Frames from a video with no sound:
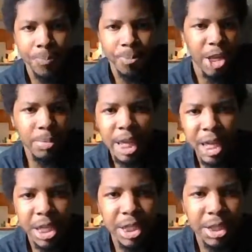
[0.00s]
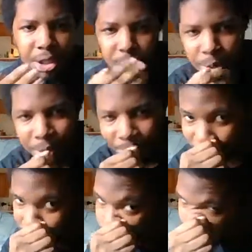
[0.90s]
MK couldn't do it.
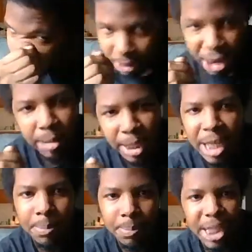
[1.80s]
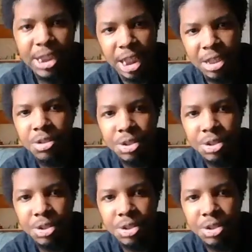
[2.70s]
MK may take you